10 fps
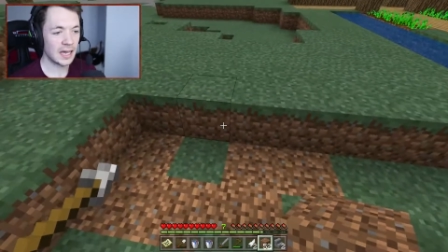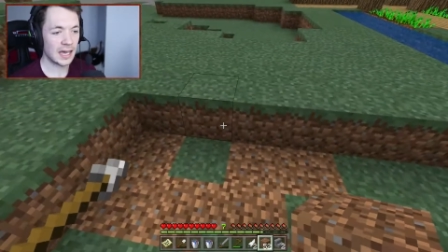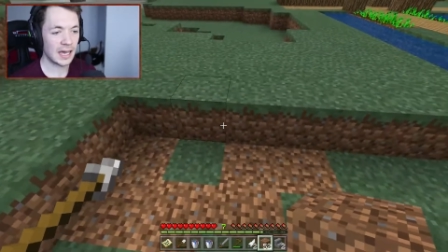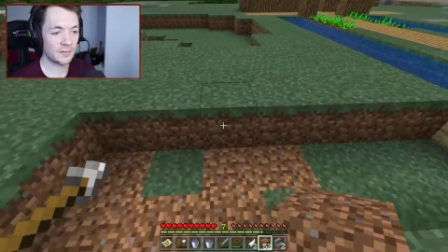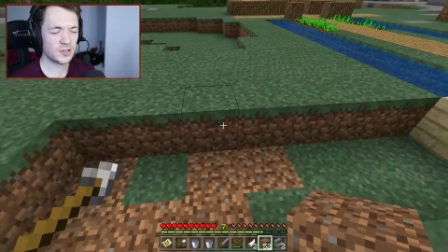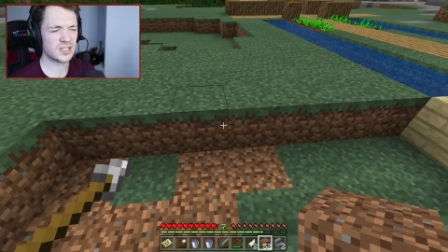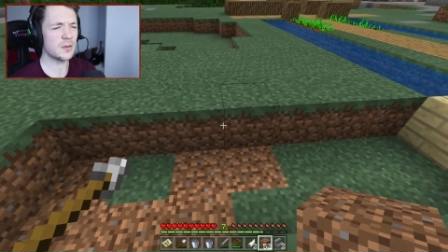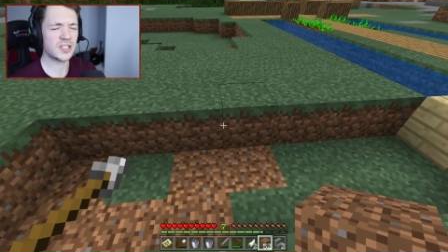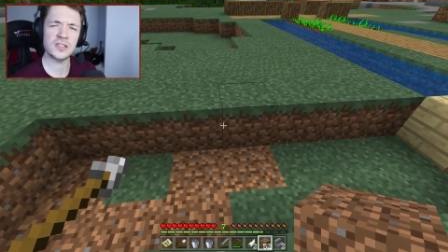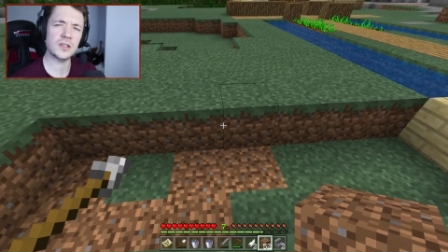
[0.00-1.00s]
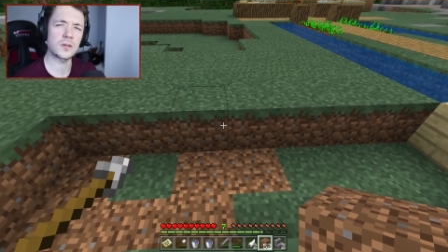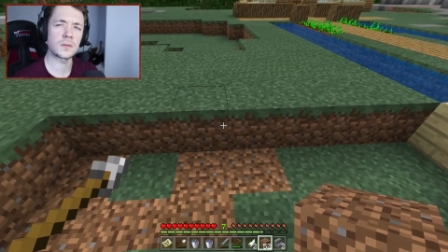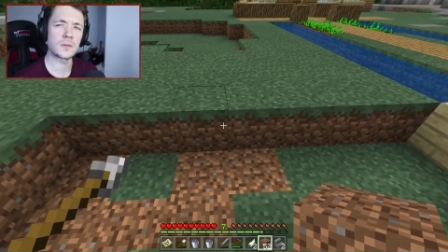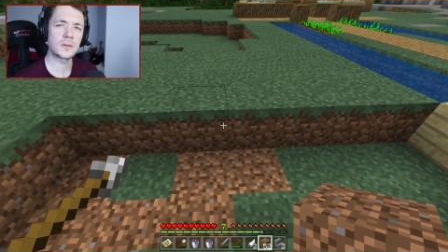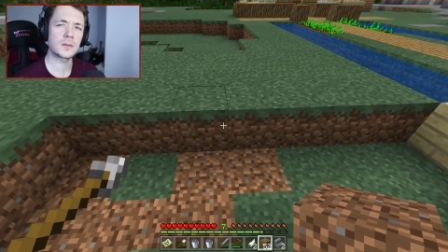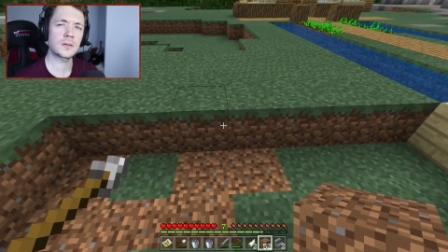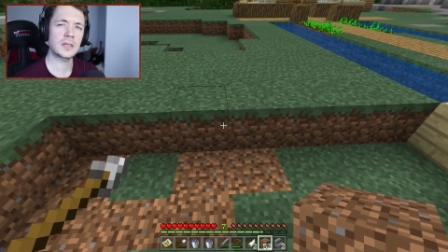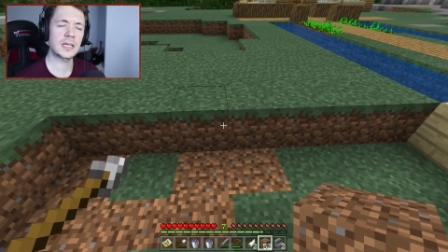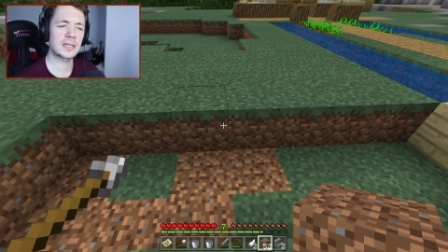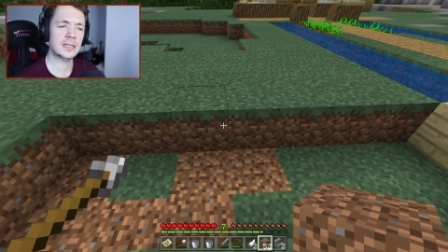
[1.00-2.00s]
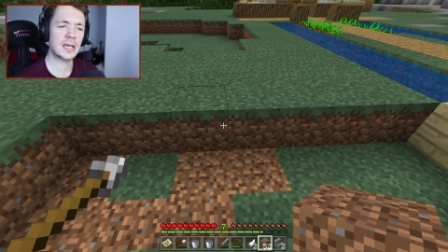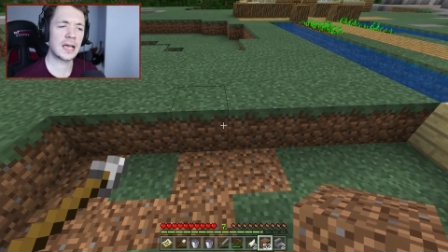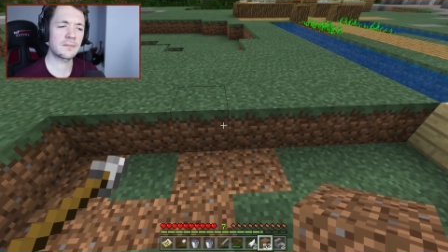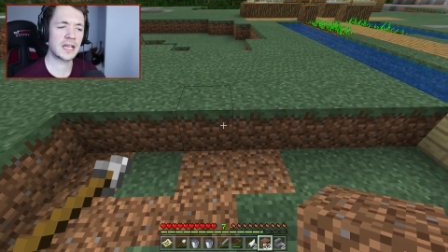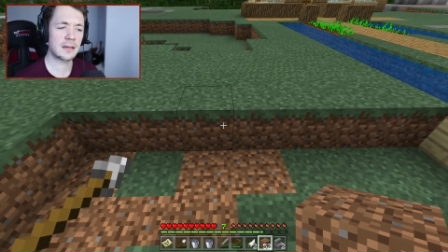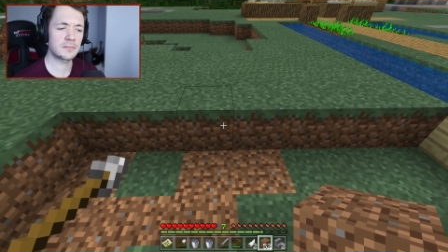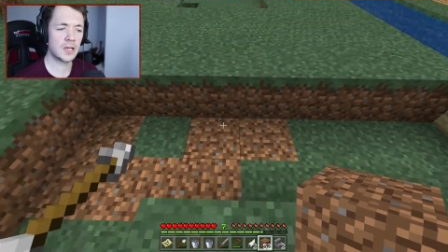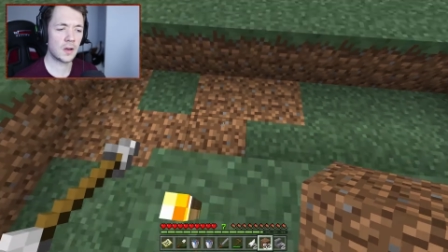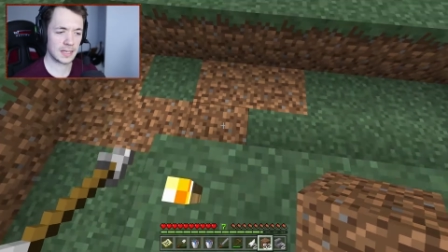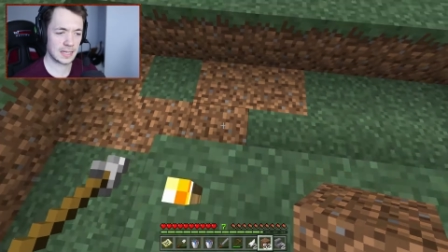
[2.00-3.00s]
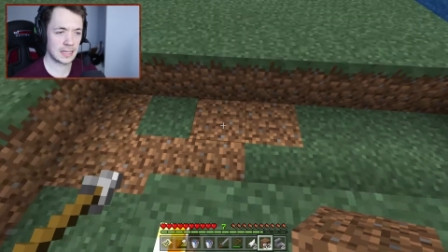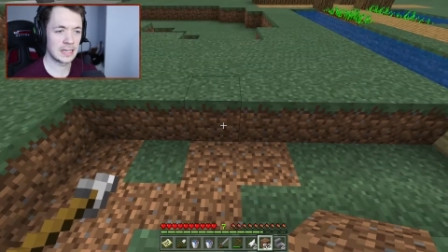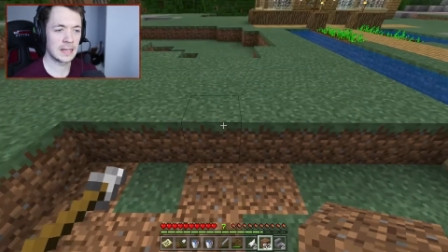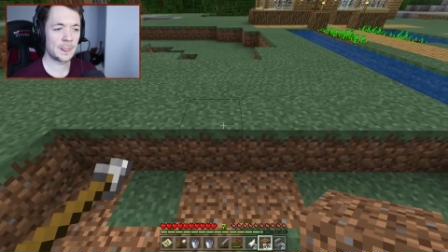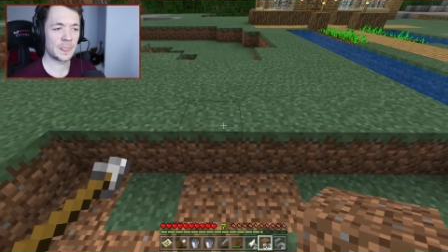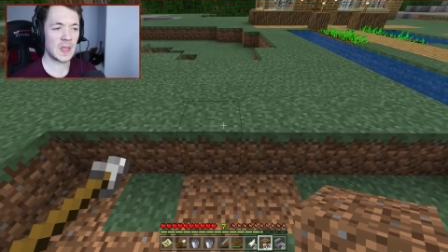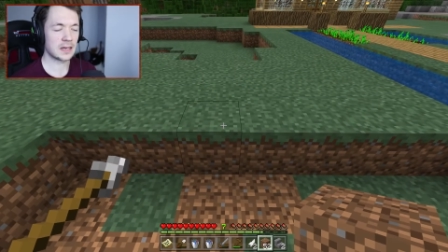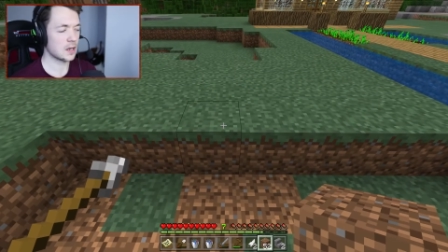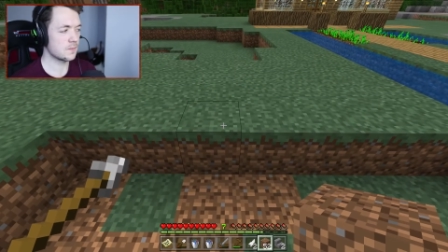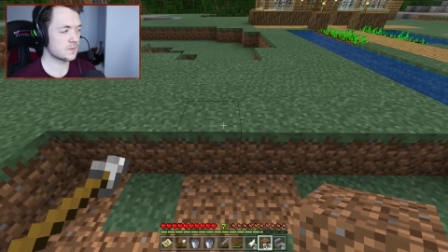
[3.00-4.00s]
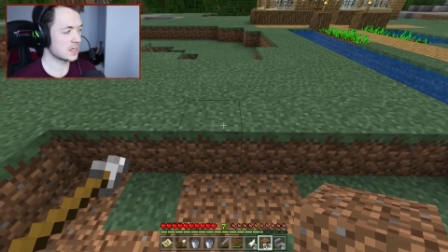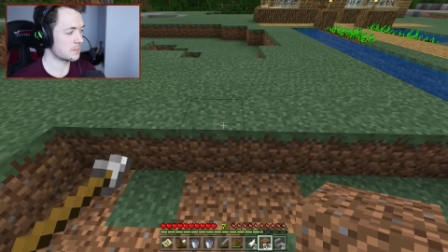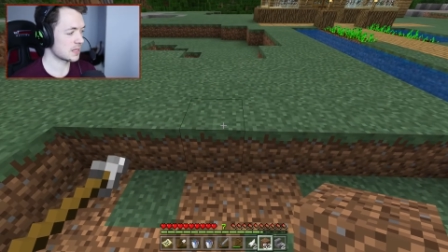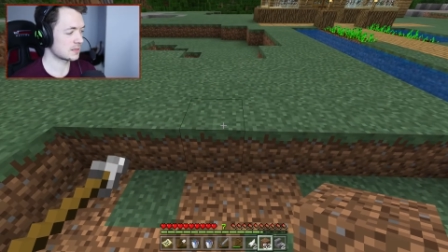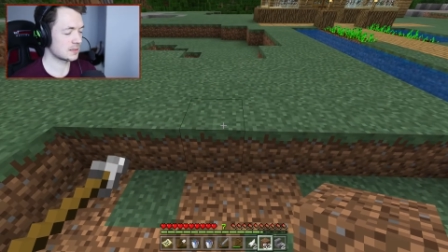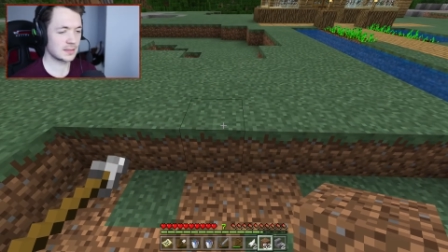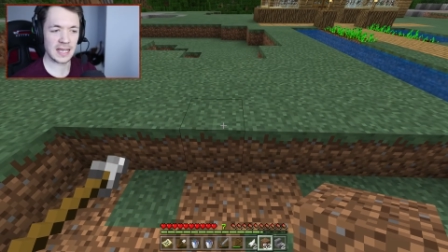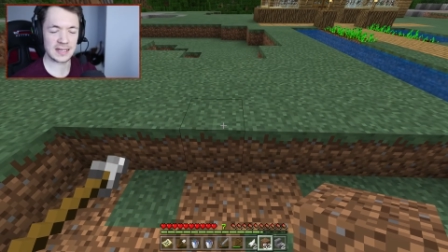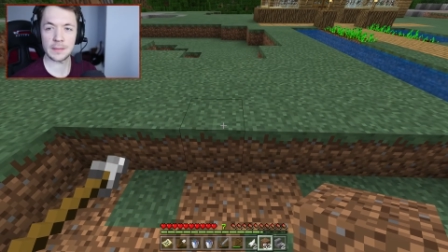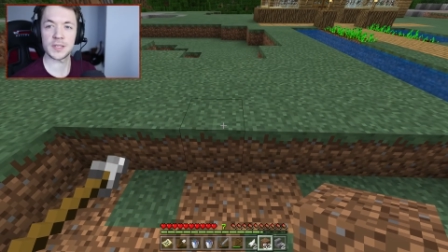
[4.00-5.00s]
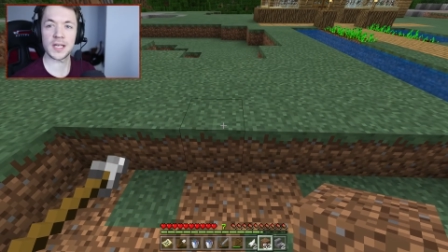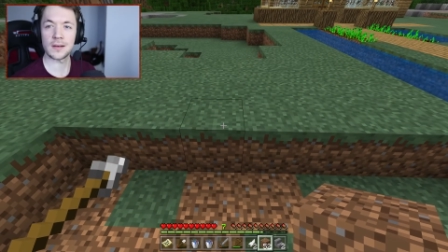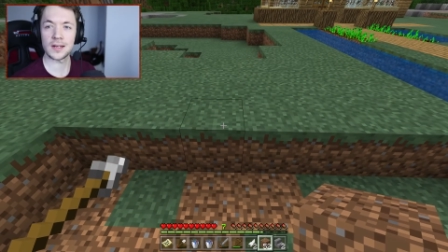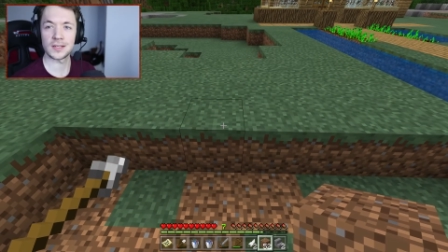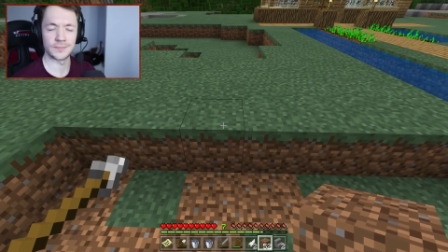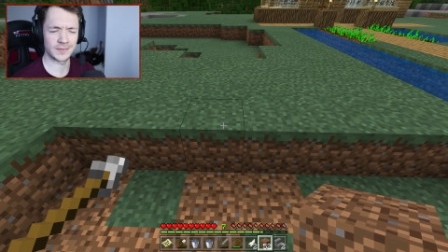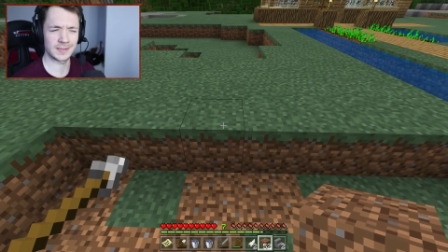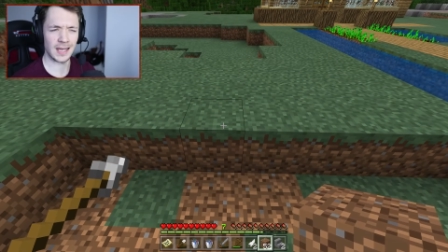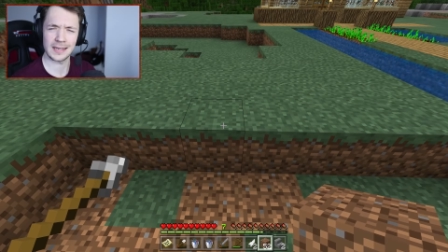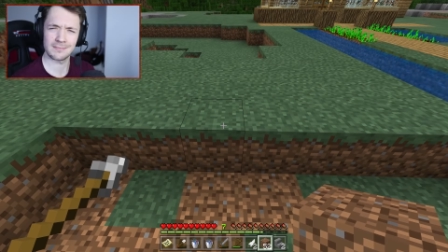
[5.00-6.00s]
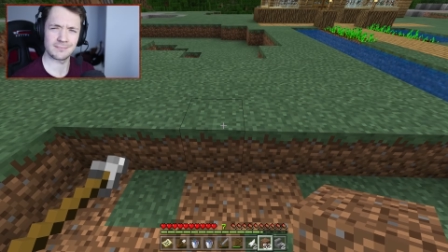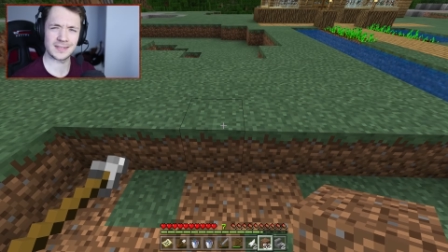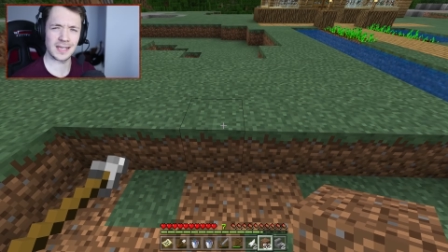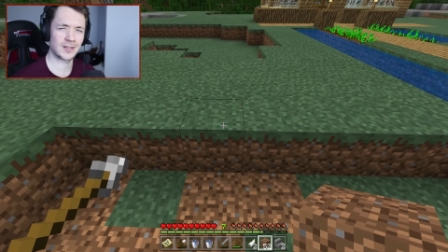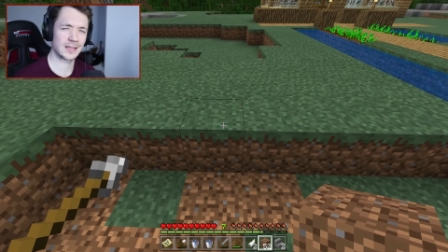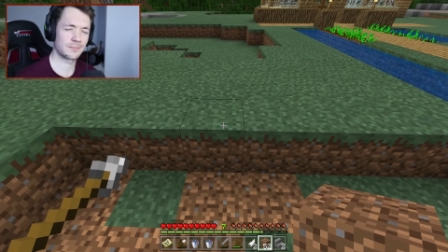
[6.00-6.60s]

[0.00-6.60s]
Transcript: Uh, I've got so much to do in the time that I'm not here that hopefully by the next episode I should have done it, essentially.